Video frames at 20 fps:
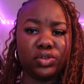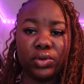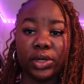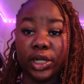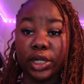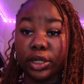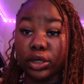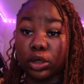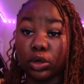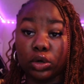do
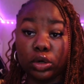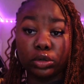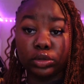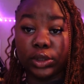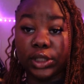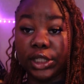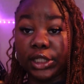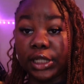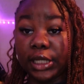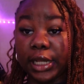another
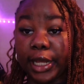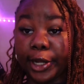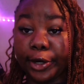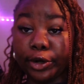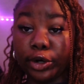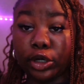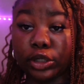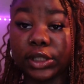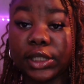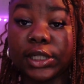OOTD later
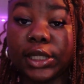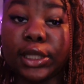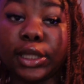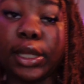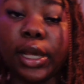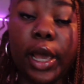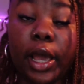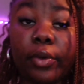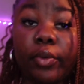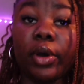on
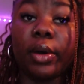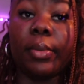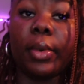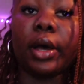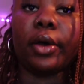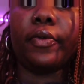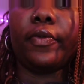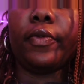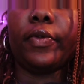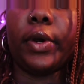today with
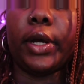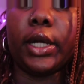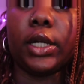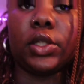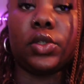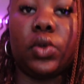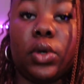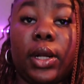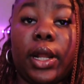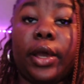my
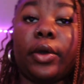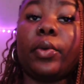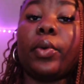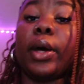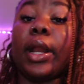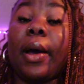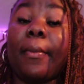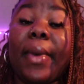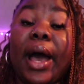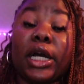friends or like
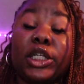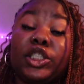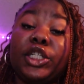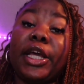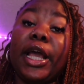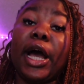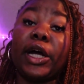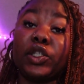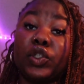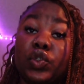when I'm
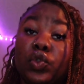actually at